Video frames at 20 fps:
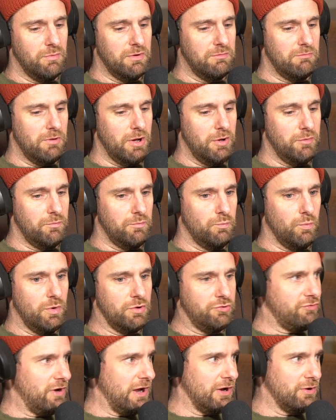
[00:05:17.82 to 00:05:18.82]
We rode
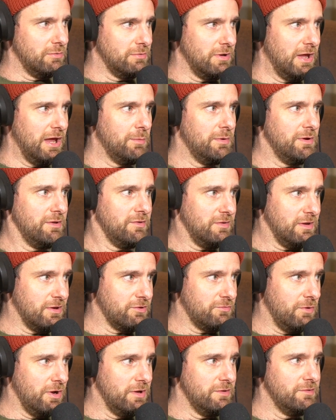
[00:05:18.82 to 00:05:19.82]
one track all day. We did
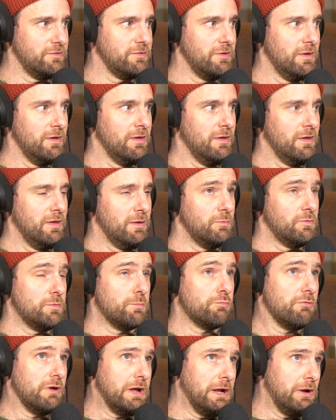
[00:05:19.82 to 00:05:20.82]
6 runs. It's
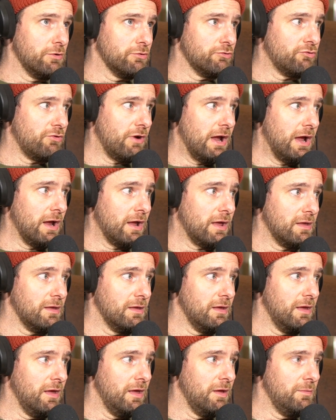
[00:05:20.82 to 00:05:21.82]
a pretty long track
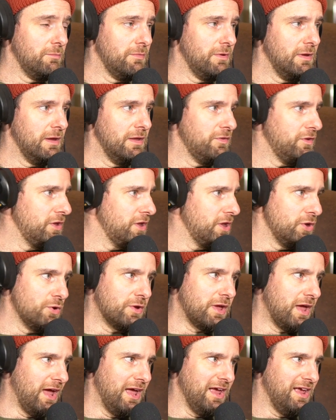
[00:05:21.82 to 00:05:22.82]
in the
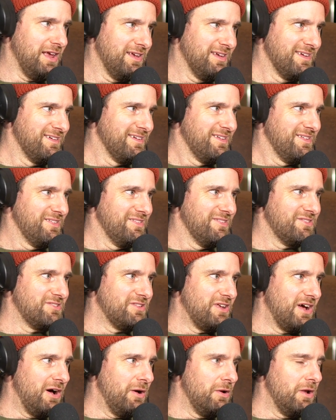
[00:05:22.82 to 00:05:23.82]
UK style,